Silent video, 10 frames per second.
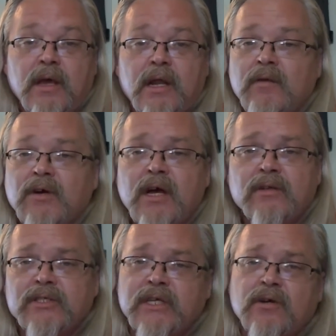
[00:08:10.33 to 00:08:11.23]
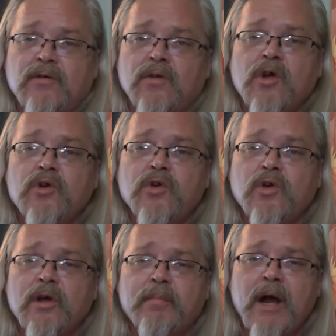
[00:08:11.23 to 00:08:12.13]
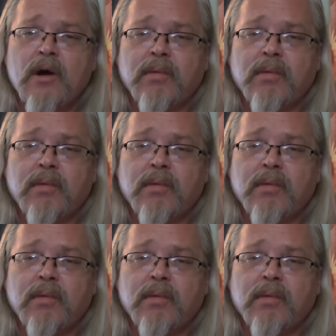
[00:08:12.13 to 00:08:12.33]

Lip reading: and every other single nuclear power